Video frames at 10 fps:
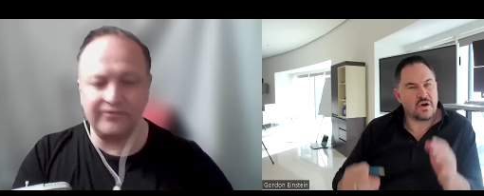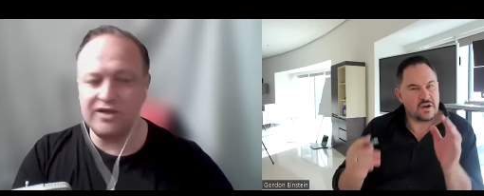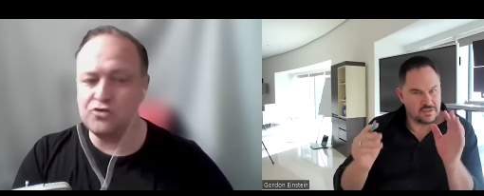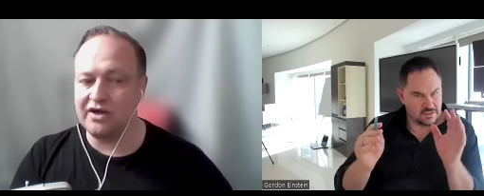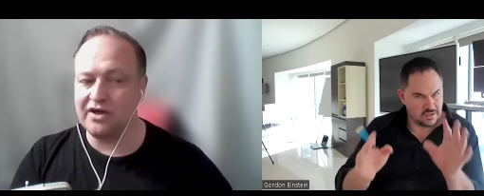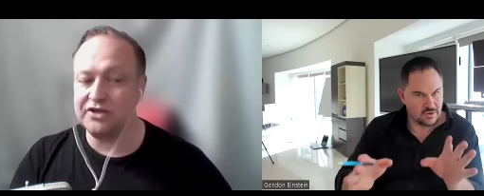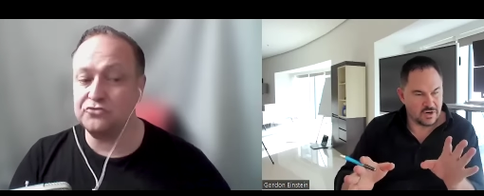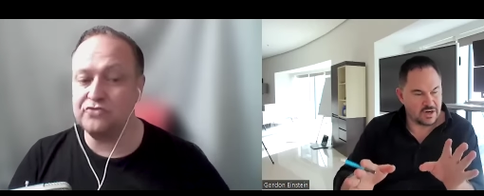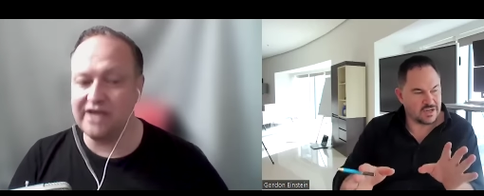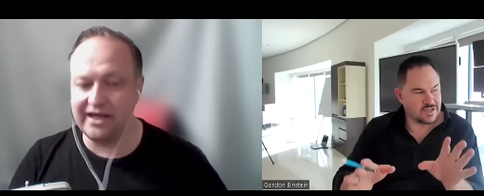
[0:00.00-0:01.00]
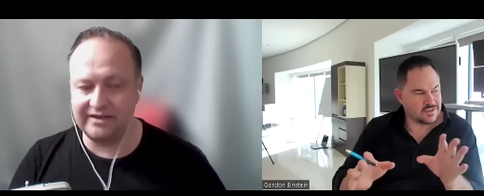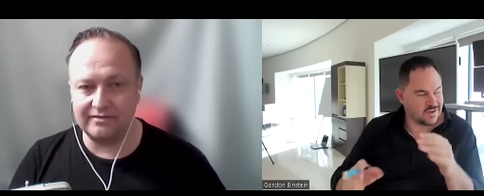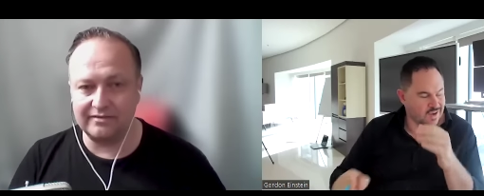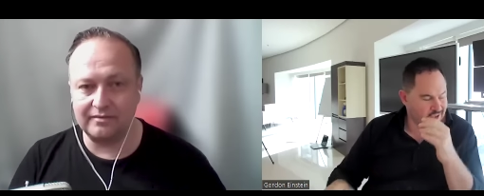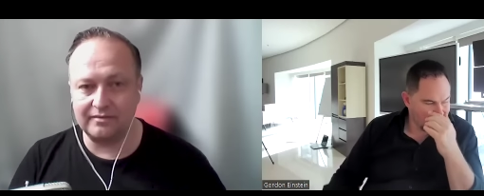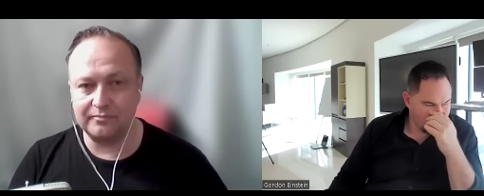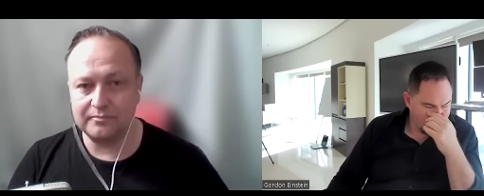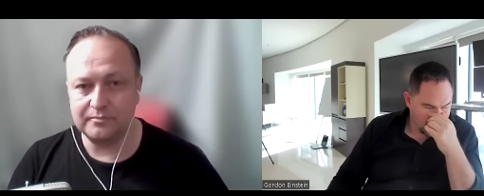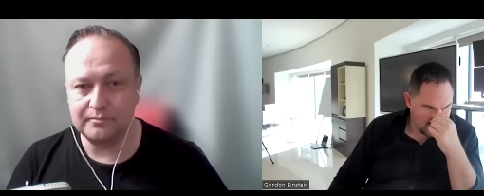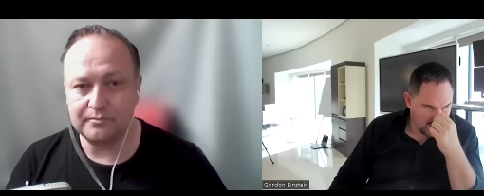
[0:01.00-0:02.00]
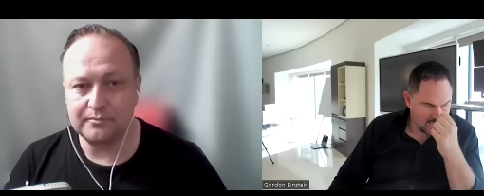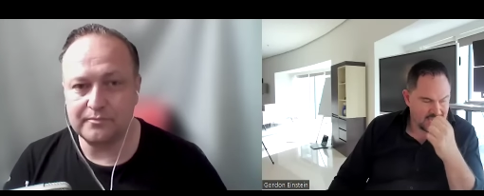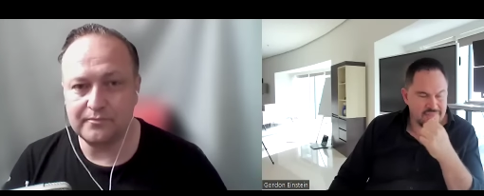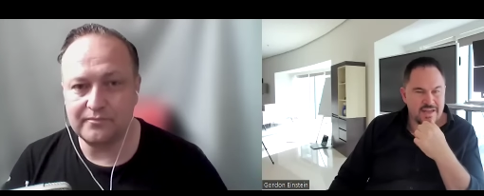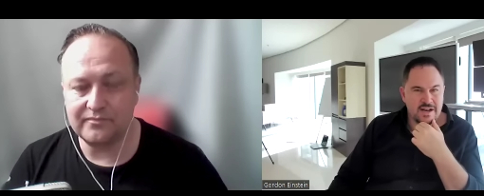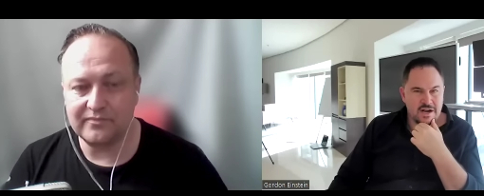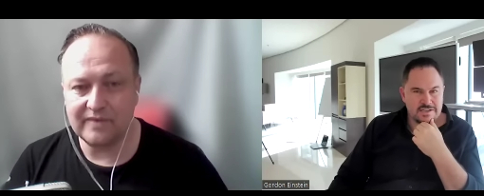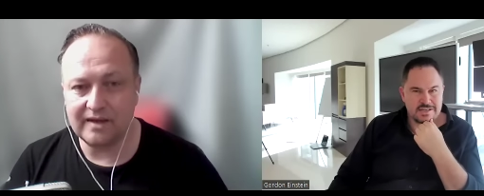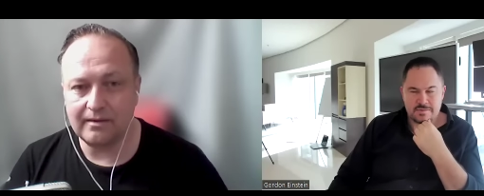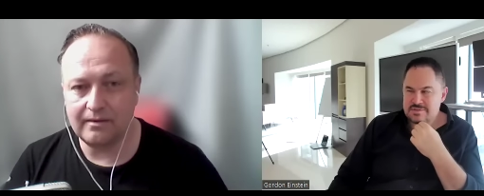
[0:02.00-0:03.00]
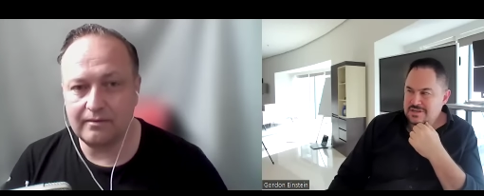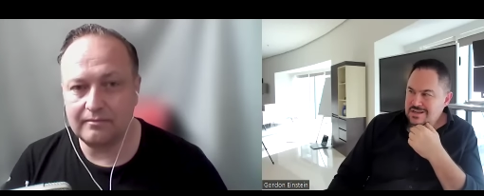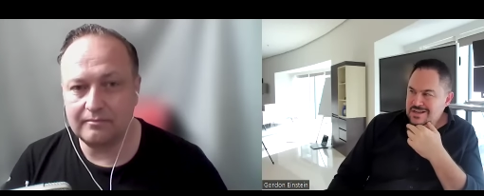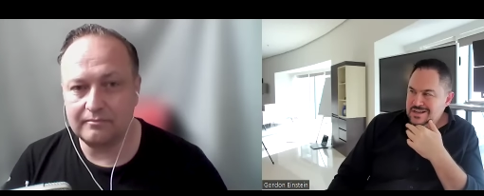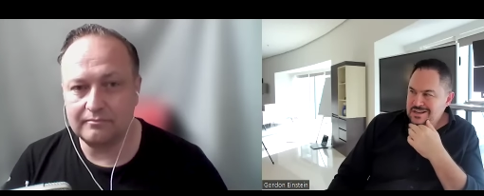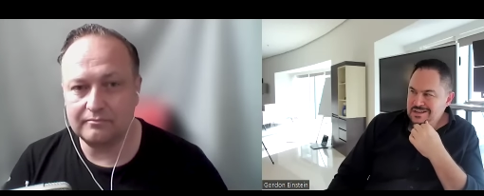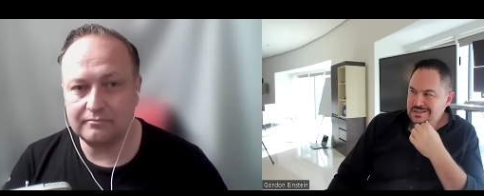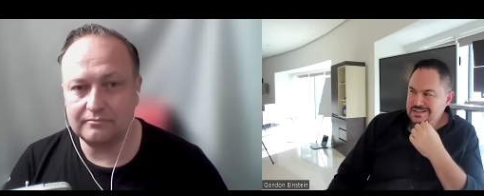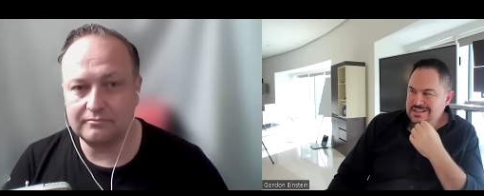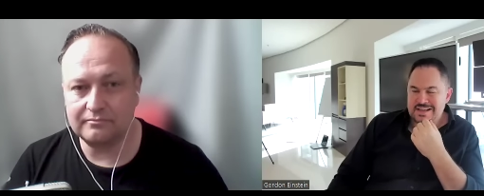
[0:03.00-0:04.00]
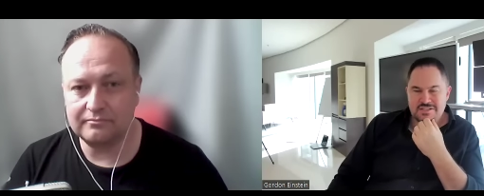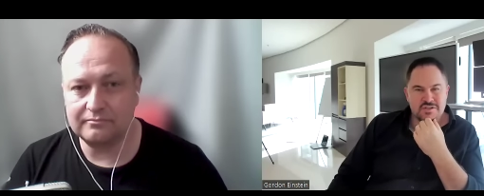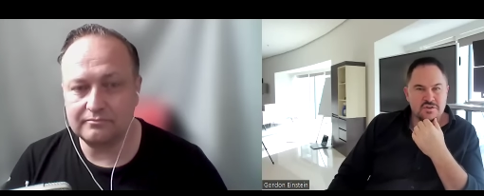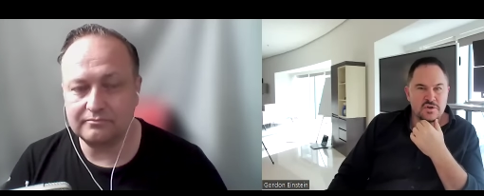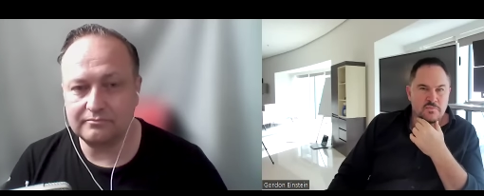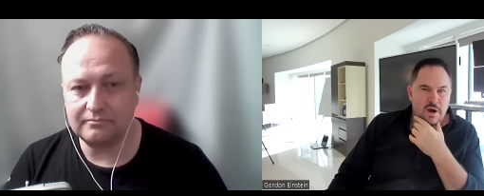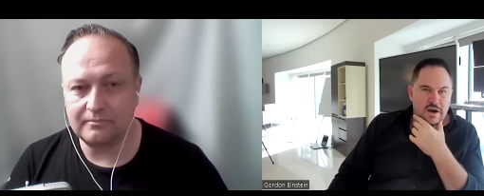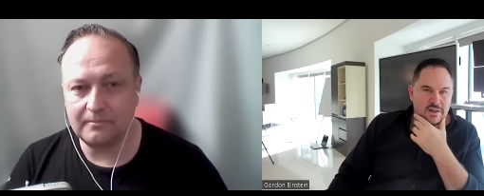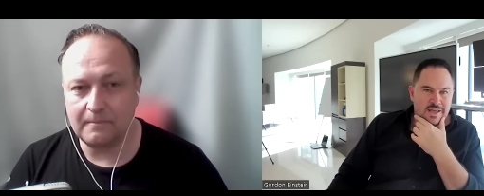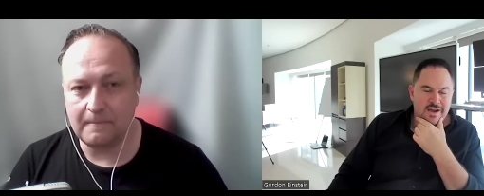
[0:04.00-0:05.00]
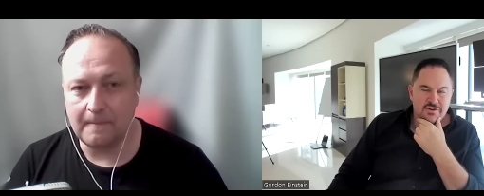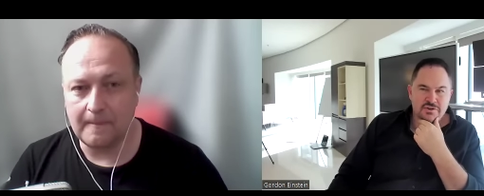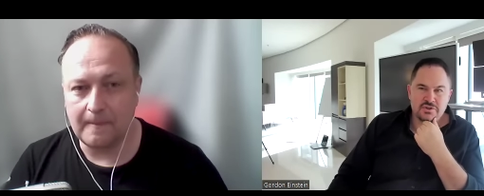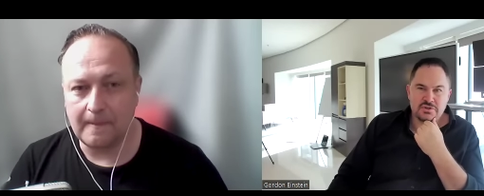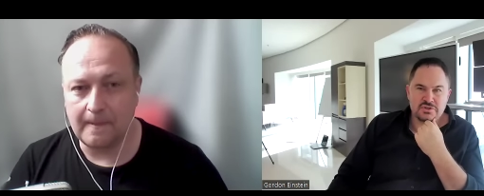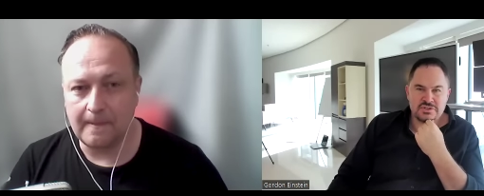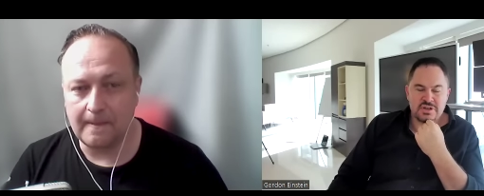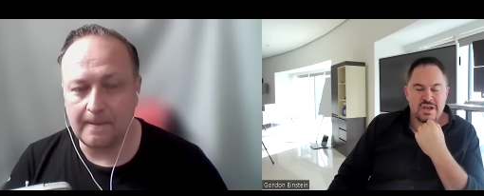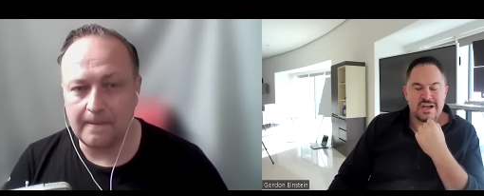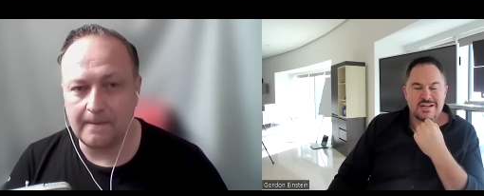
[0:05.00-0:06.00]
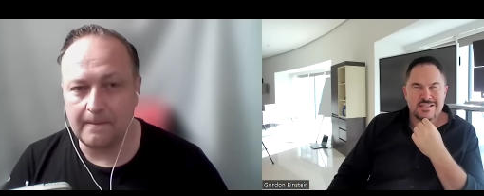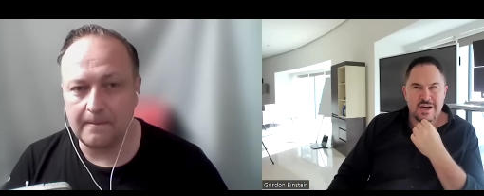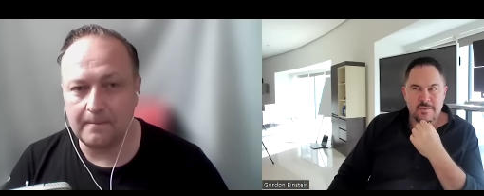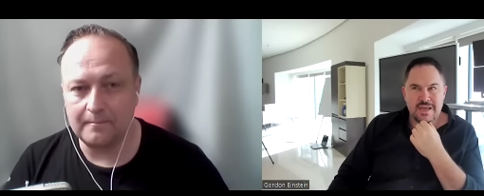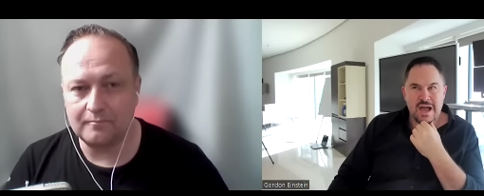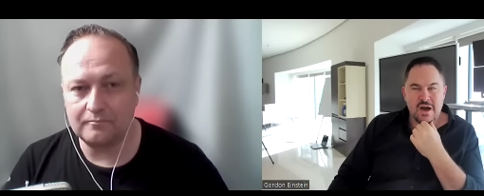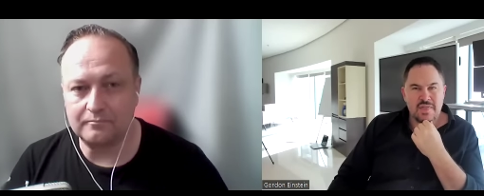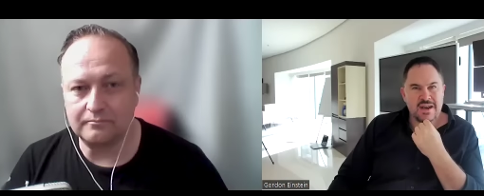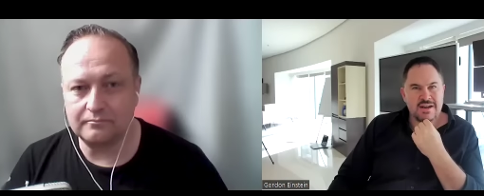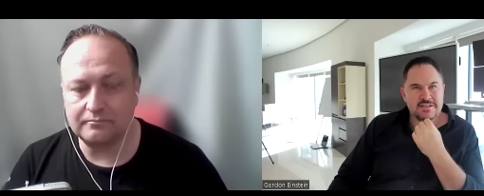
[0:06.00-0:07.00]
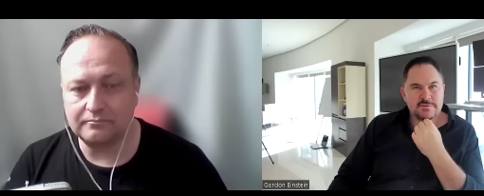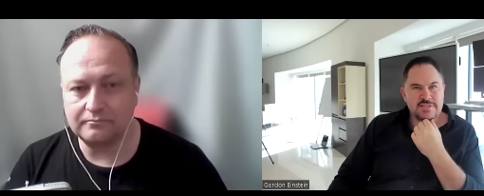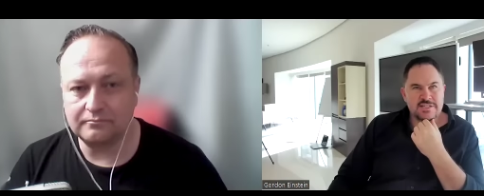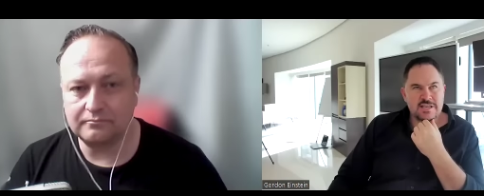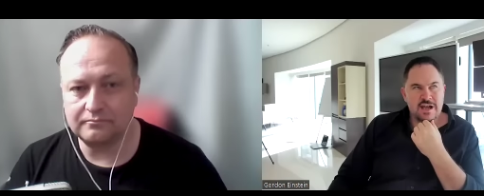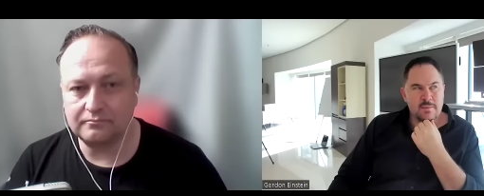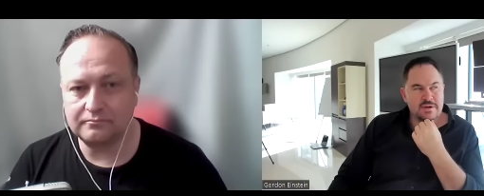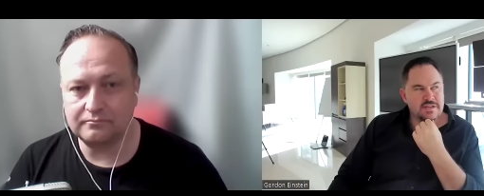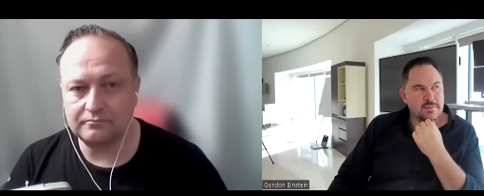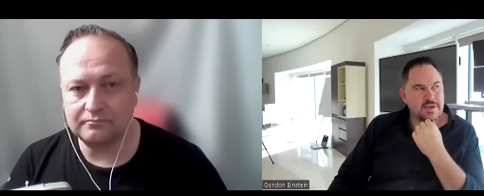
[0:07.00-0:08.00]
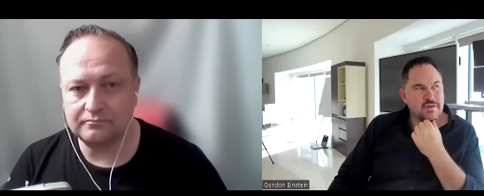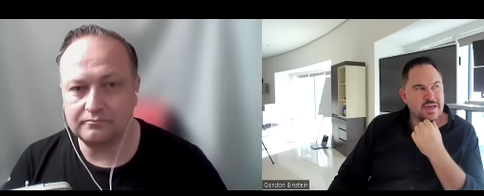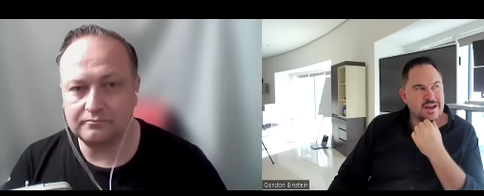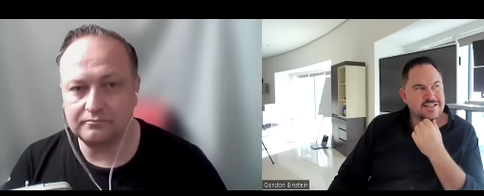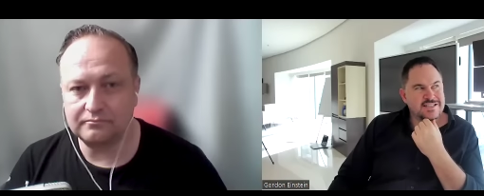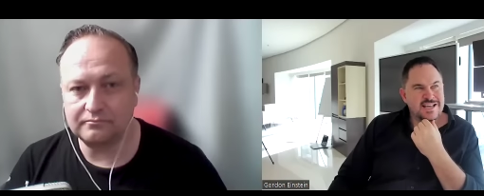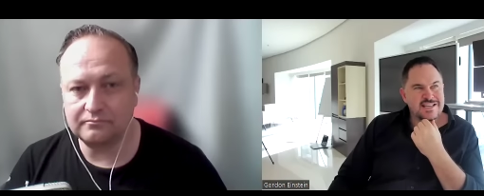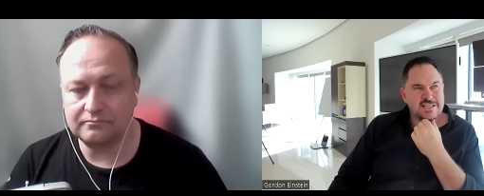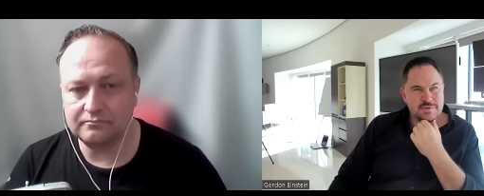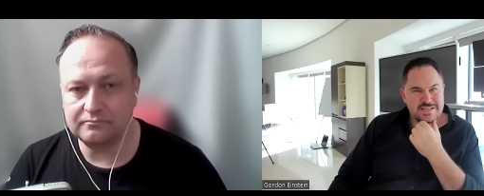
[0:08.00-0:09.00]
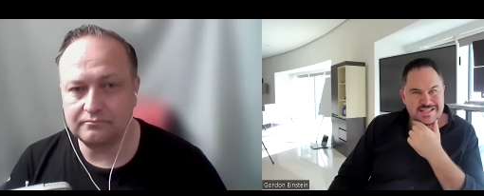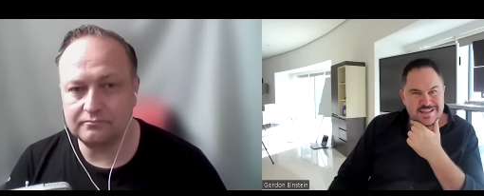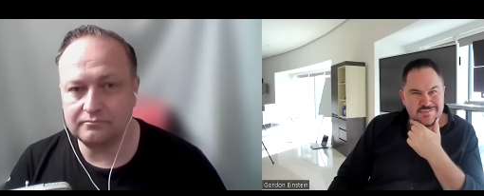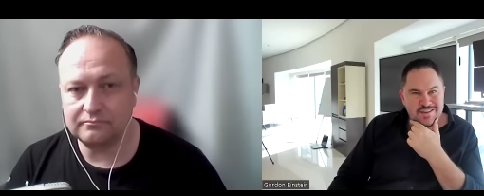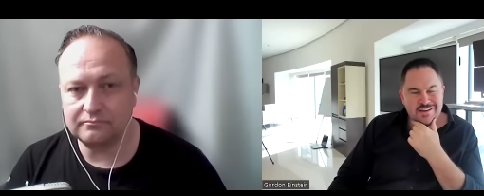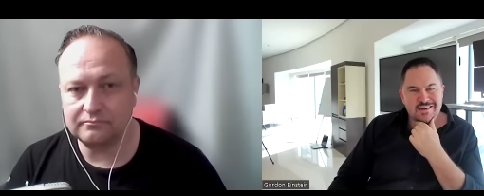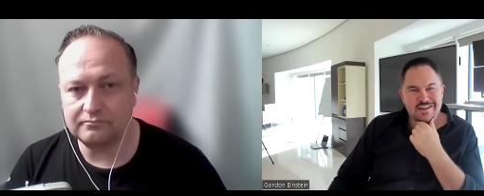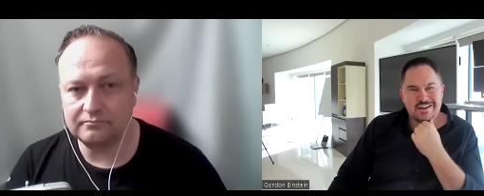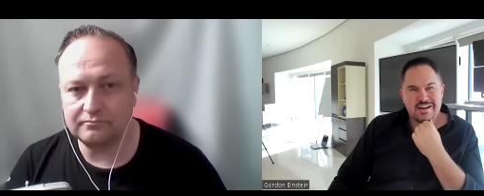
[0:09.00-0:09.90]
Speaker 1: uh, you are creating.
Speaker 2: So uh, I, I get that concept yeah, so you're modeling out your users. Tell me how that is how tell me how that is specific